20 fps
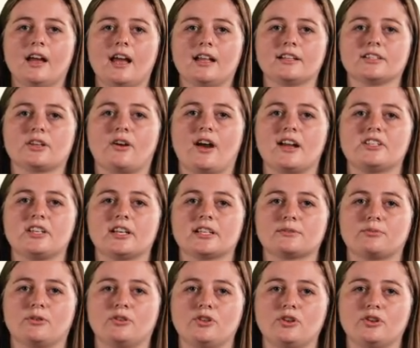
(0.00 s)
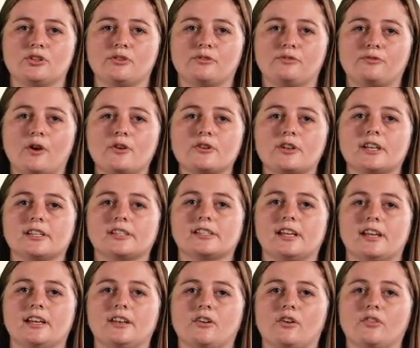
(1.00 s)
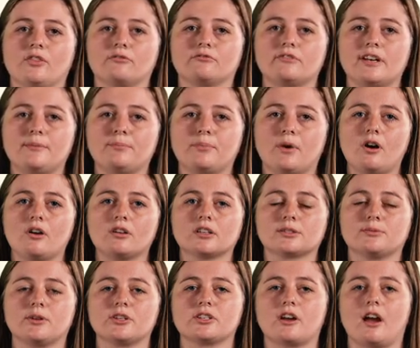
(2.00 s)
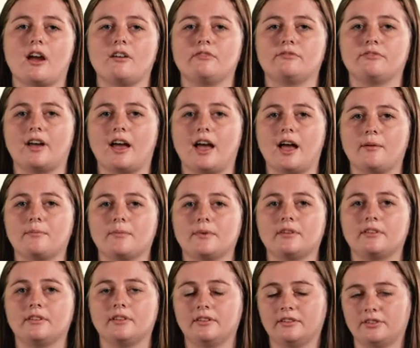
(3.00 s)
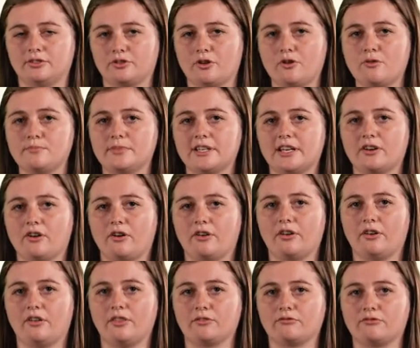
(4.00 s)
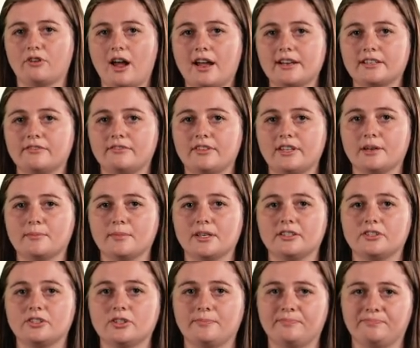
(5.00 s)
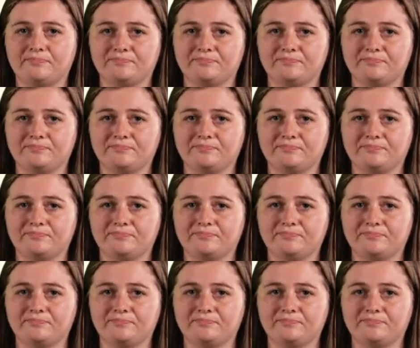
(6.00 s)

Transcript: And so I just want you to focus in on the red box, which I've um, zoomed in on on the right of the image.